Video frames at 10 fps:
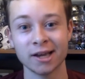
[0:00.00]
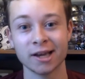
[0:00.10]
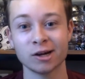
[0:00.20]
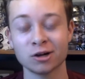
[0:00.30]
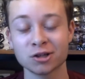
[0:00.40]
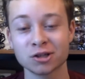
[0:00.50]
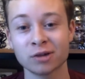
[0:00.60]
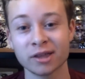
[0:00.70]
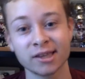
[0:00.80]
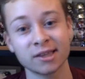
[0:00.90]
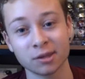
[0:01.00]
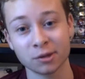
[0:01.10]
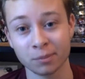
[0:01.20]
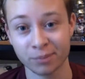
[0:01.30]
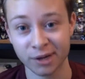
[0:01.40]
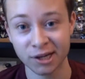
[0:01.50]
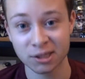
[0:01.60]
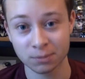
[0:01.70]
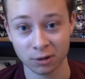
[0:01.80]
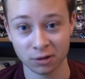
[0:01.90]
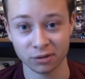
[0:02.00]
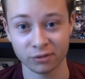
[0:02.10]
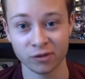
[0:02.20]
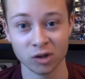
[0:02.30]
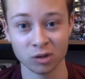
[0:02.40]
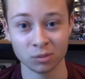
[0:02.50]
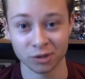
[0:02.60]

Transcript: And also, I think the biggest part of the film,